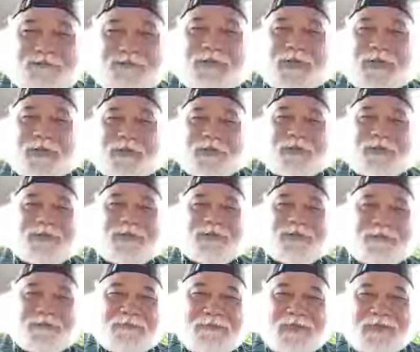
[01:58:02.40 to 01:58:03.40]
yes.
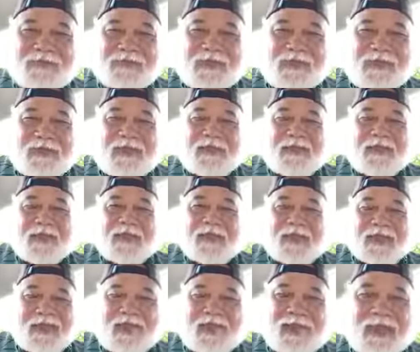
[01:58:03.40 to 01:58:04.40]

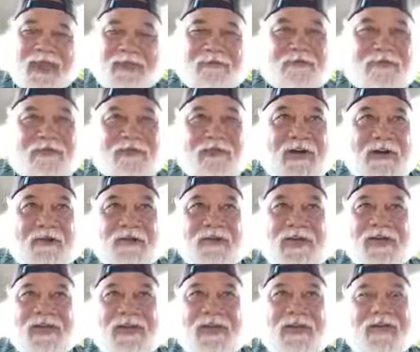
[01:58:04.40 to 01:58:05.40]
And
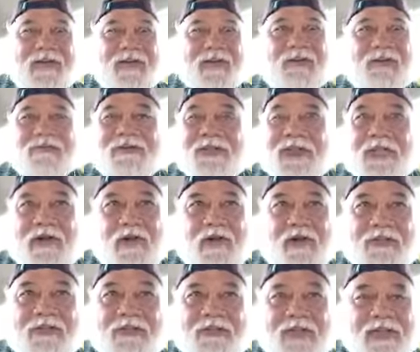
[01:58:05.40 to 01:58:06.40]
very, you know, in
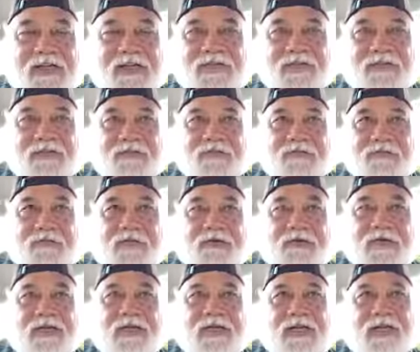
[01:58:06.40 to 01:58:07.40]
all things, you know,
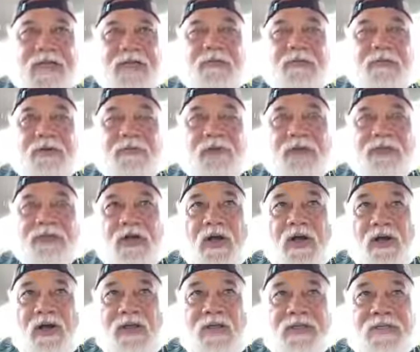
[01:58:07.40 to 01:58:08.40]
we must
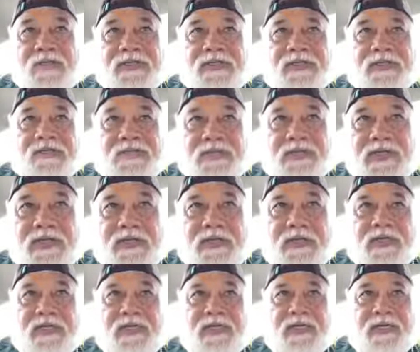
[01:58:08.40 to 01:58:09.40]
always be
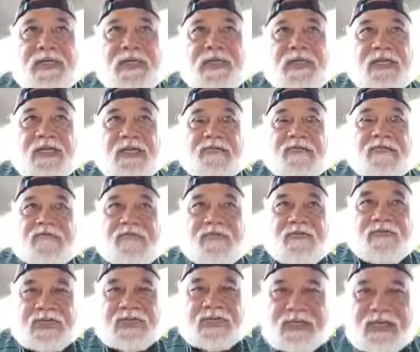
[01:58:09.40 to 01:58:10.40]

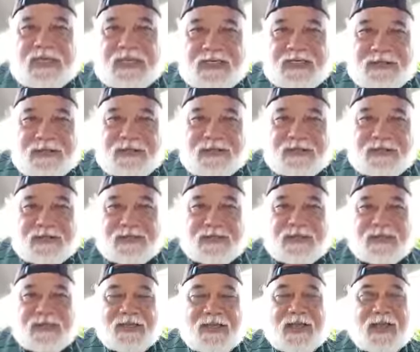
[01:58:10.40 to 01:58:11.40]
vigilant
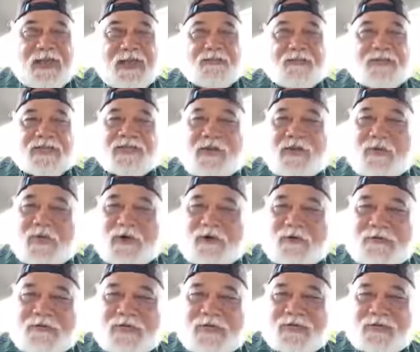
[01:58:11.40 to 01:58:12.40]
and must
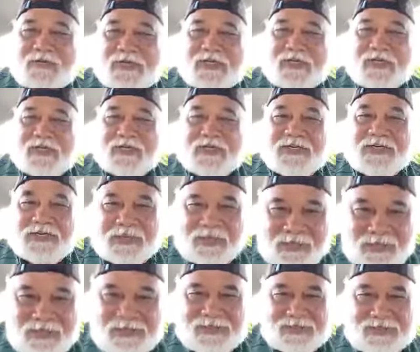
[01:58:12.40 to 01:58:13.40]
always be
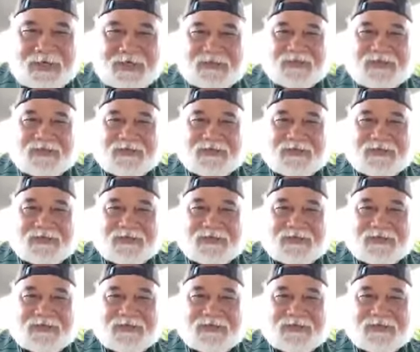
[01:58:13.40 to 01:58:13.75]
diligent